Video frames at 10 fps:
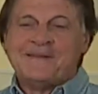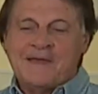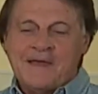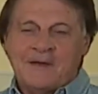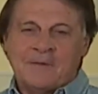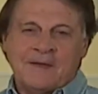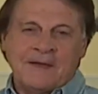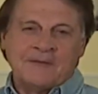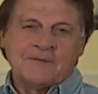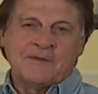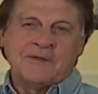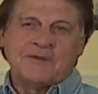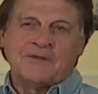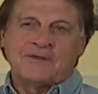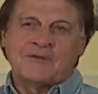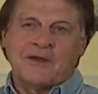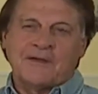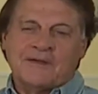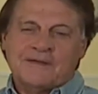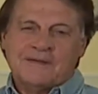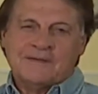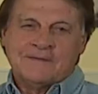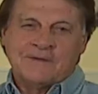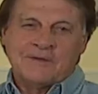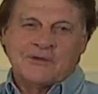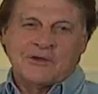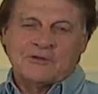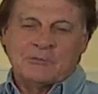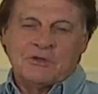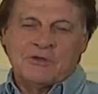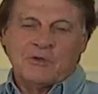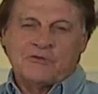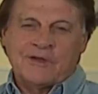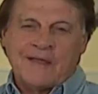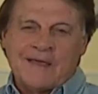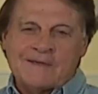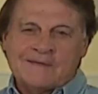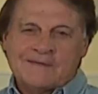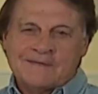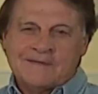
Yeah, man. Is that what you call it, the Mendoza Line?